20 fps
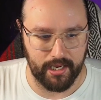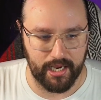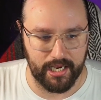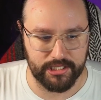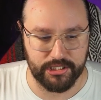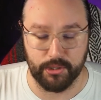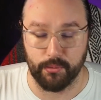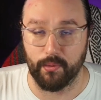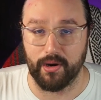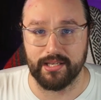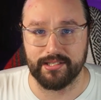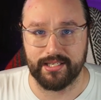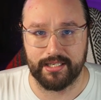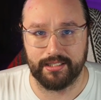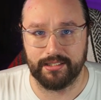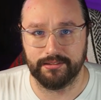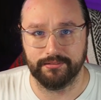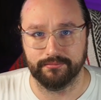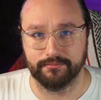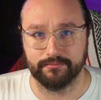
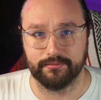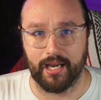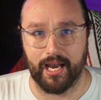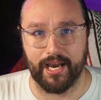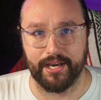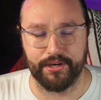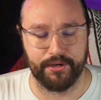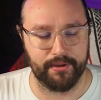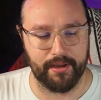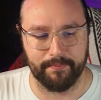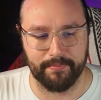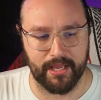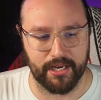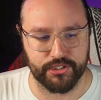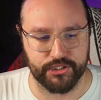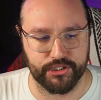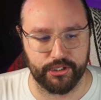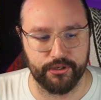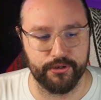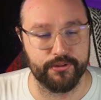Azawaska. I'm not
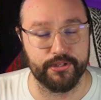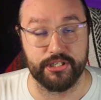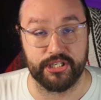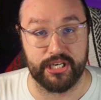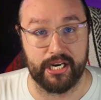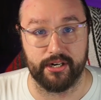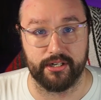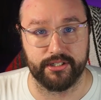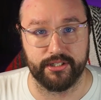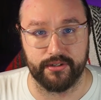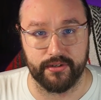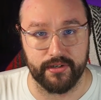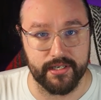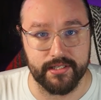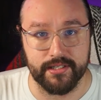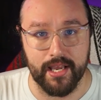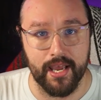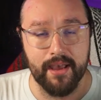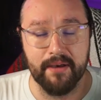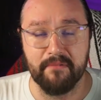sure who this character
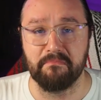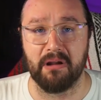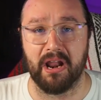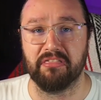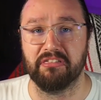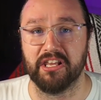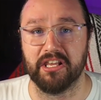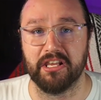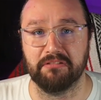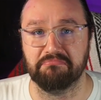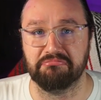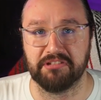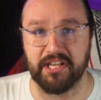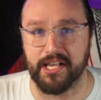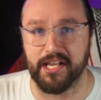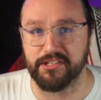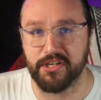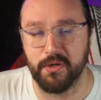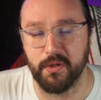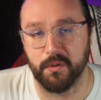is, but I think he
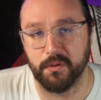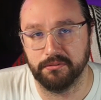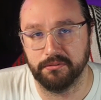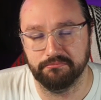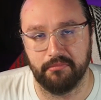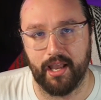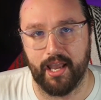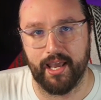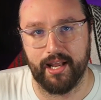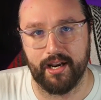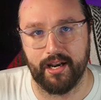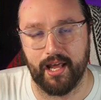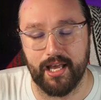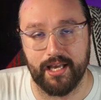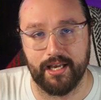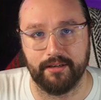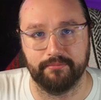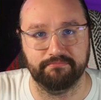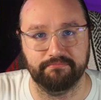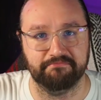sounds cool.
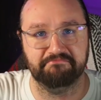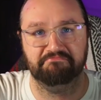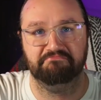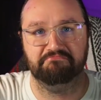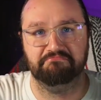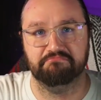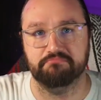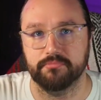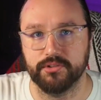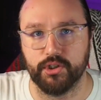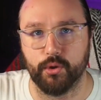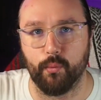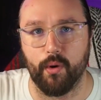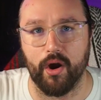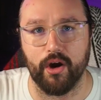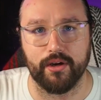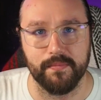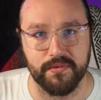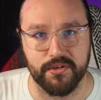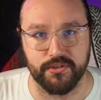And you're
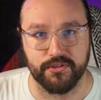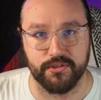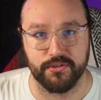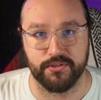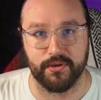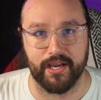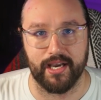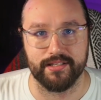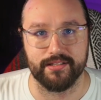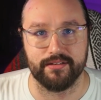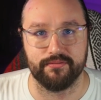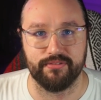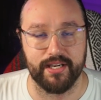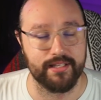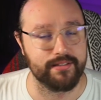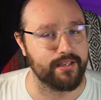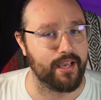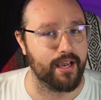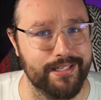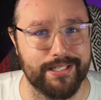welcome, Jujutsu Kaisen
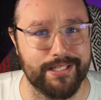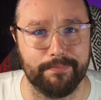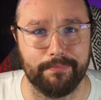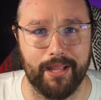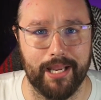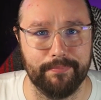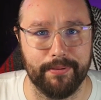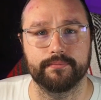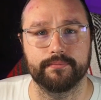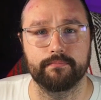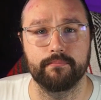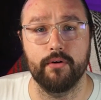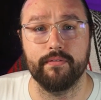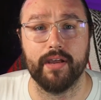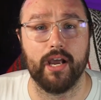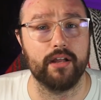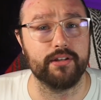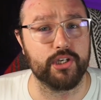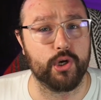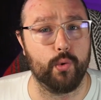fans. It's a blind Moving
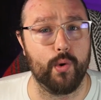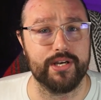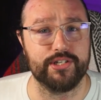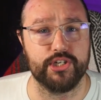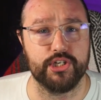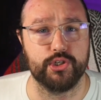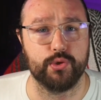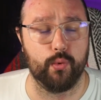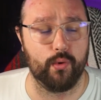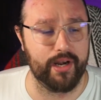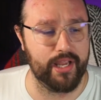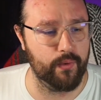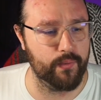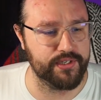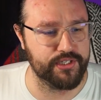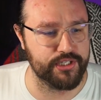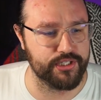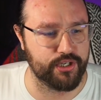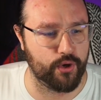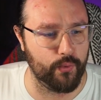on to question 20,
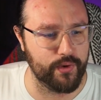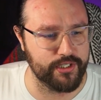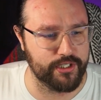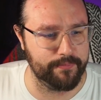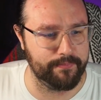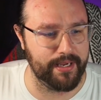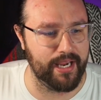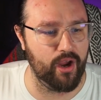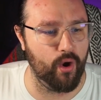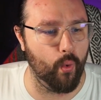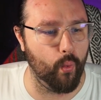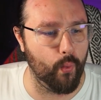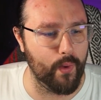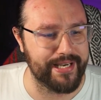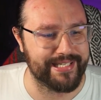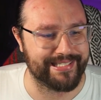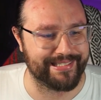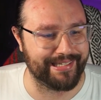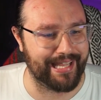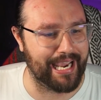which is going to be,
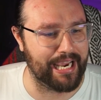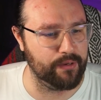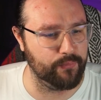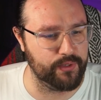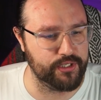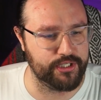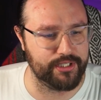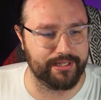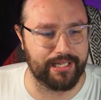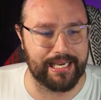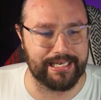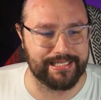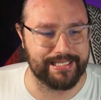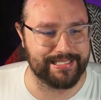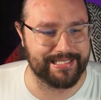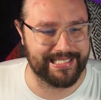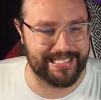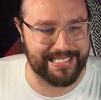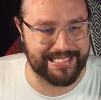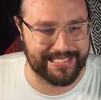which line would you like to
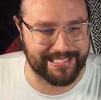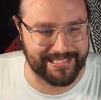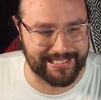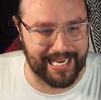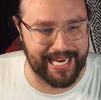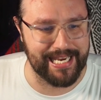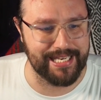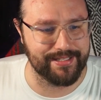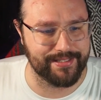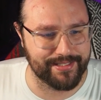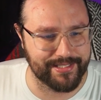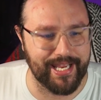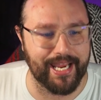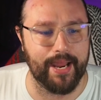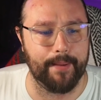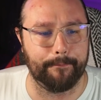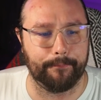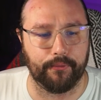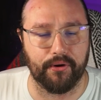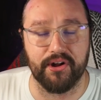see Saint
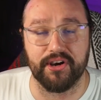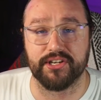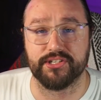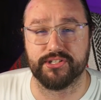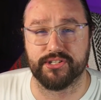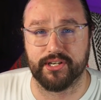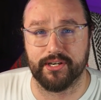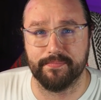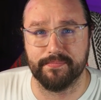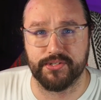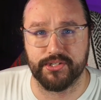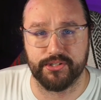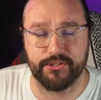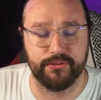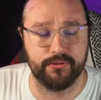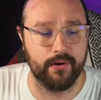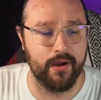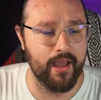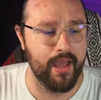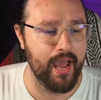Seiya products come
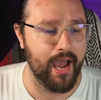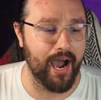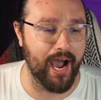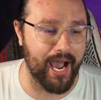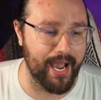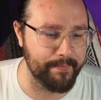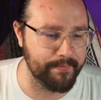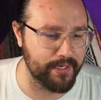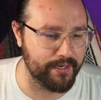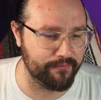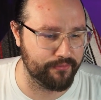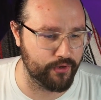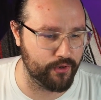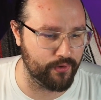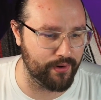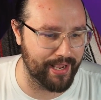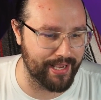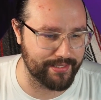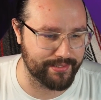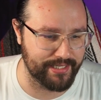to? I'm gonna
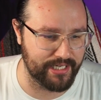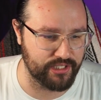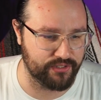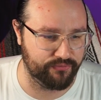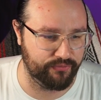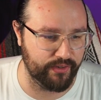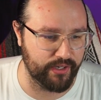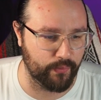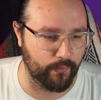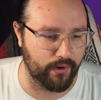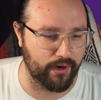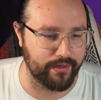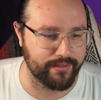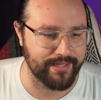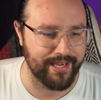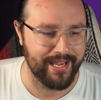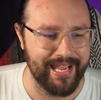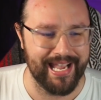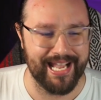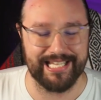vote SH Figuarts.
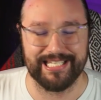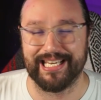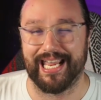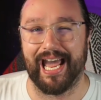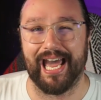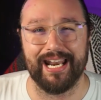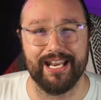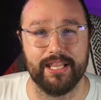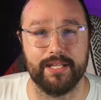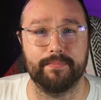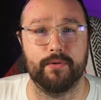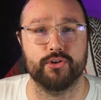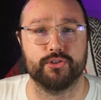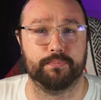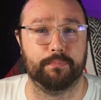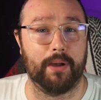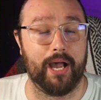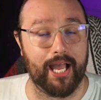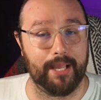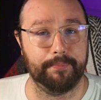It's kind of the most
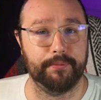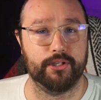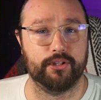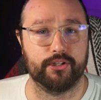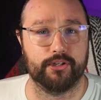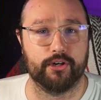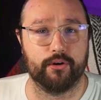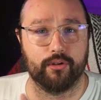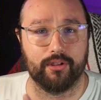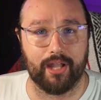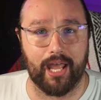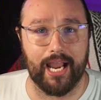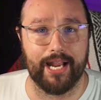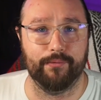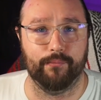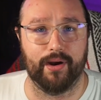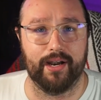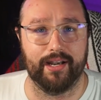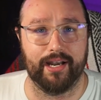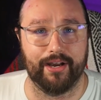popular line
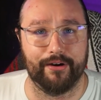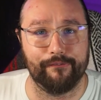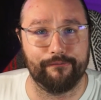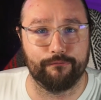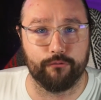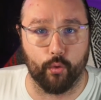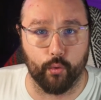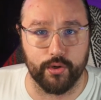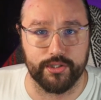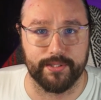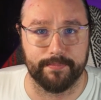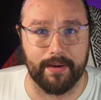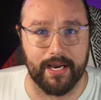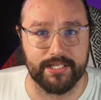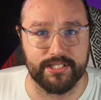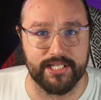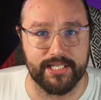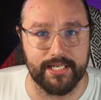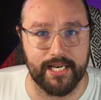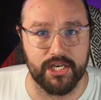right now for
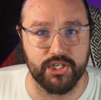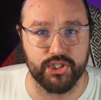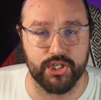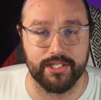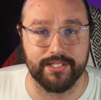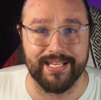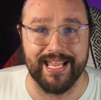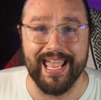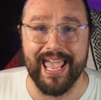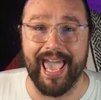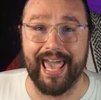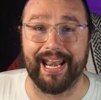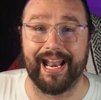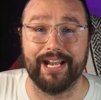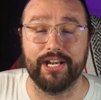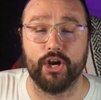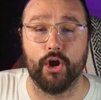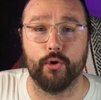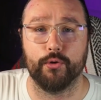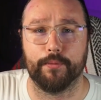Tamashii Nations, and I
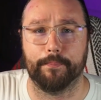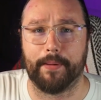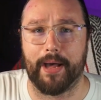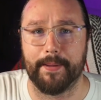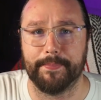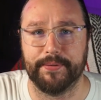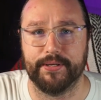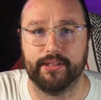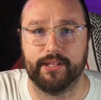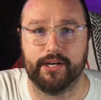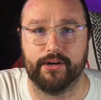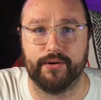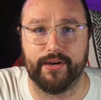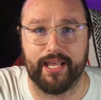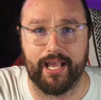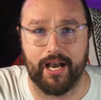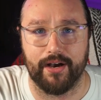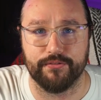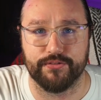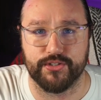know the
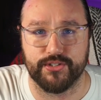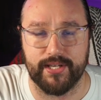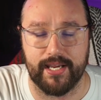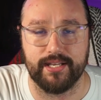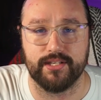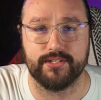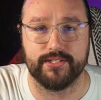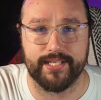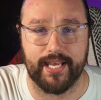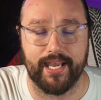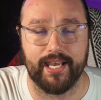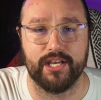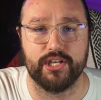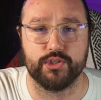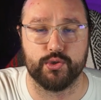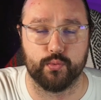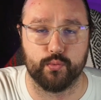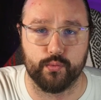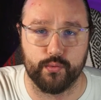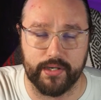popularity of Saint Seiya
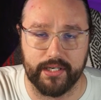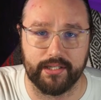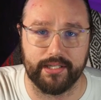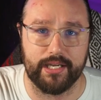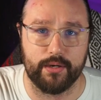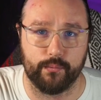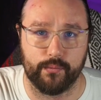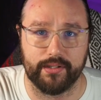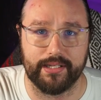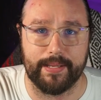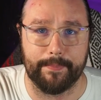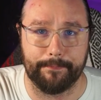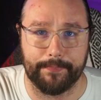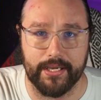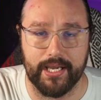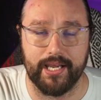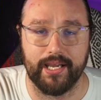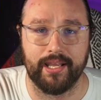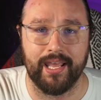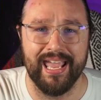is really, really
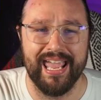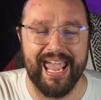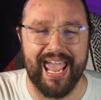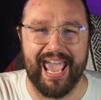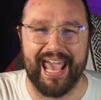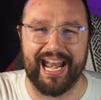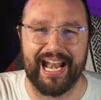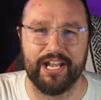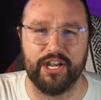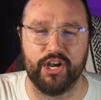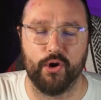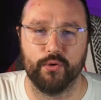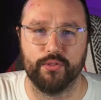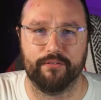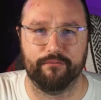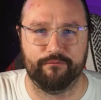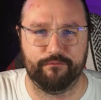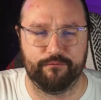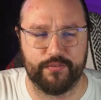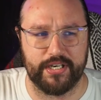big, and I know
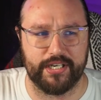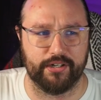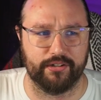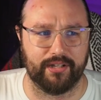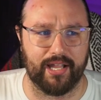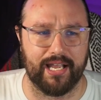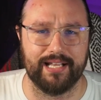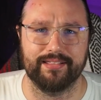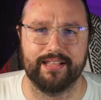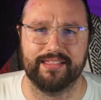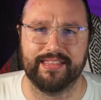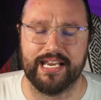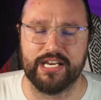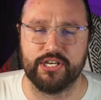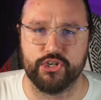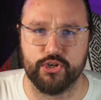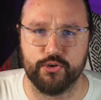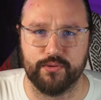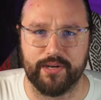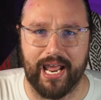the figure line that they
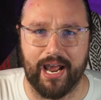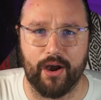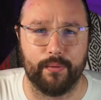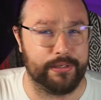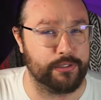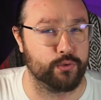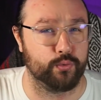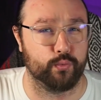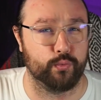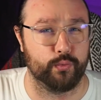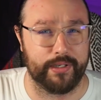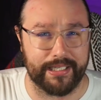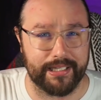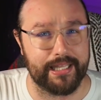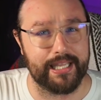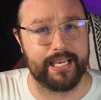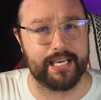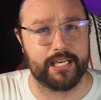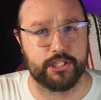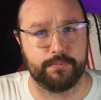do now is
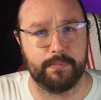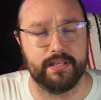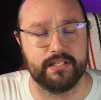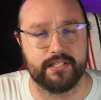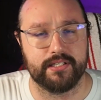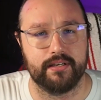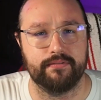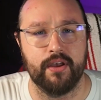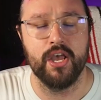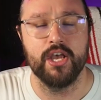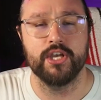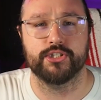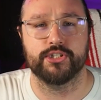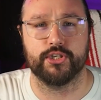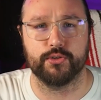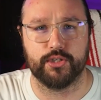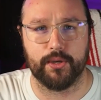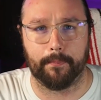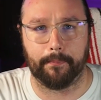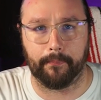really expensive,
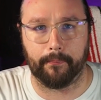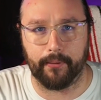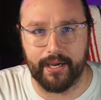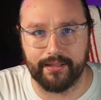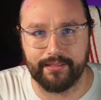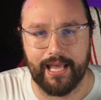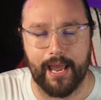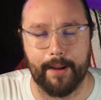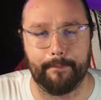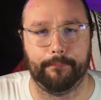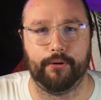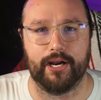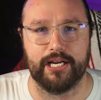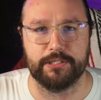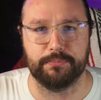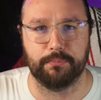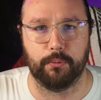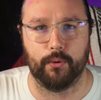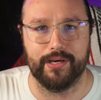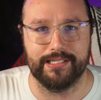so to bring that price
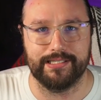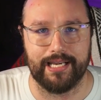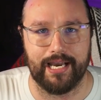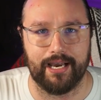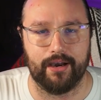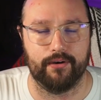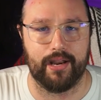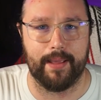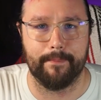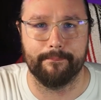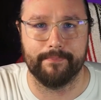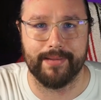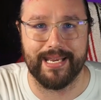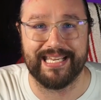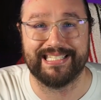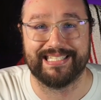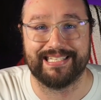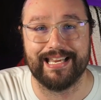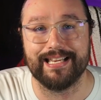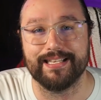point down and make
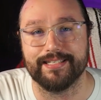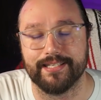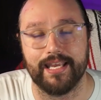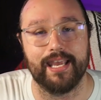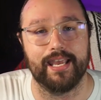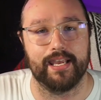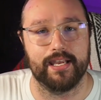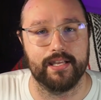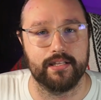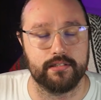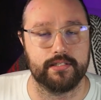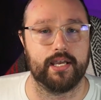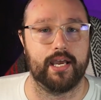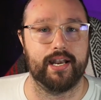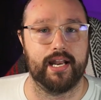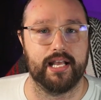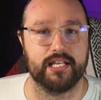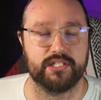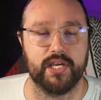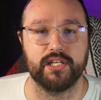Saint Seiya
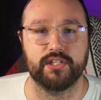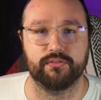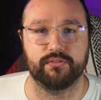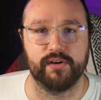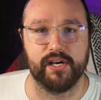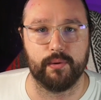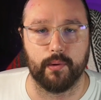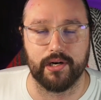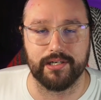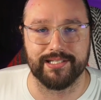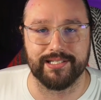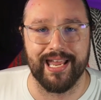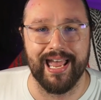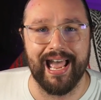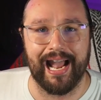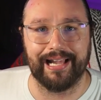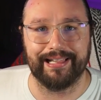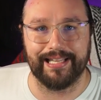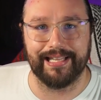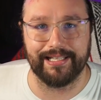inside SH Figuarts,
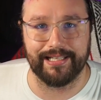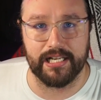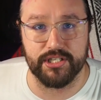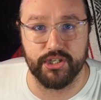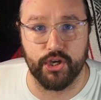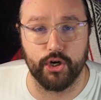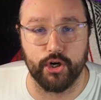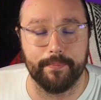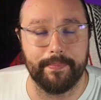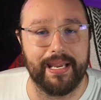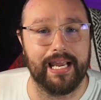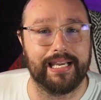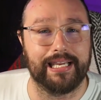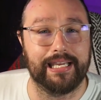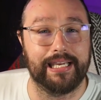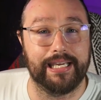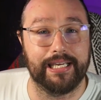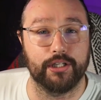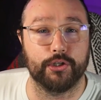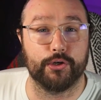I think that is gonna be a
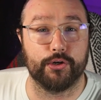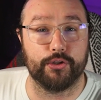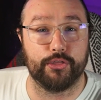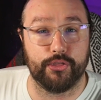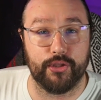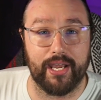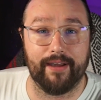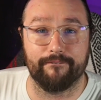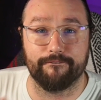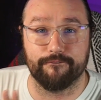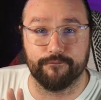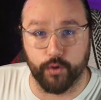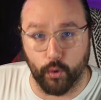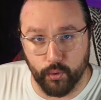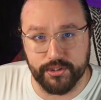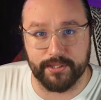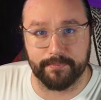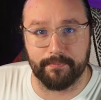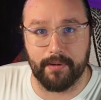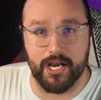killer thing
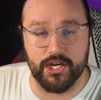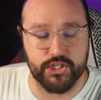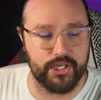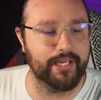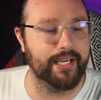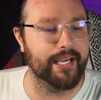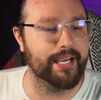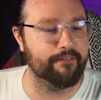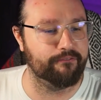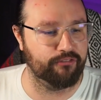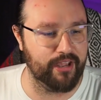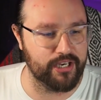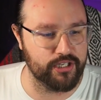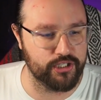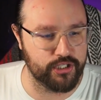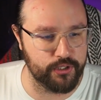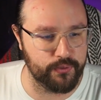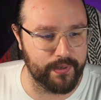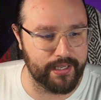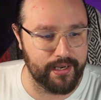for Tamashii if they
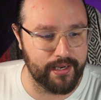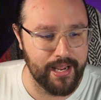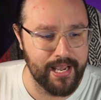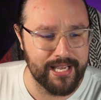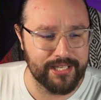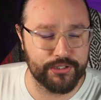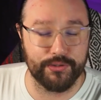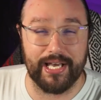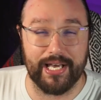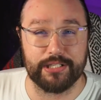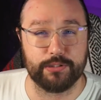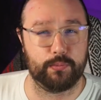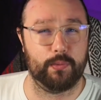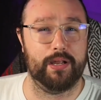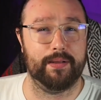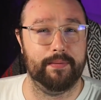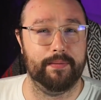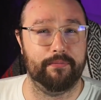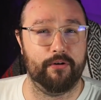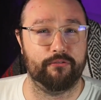do it, so that's why I'm
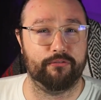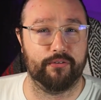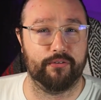gonna vote for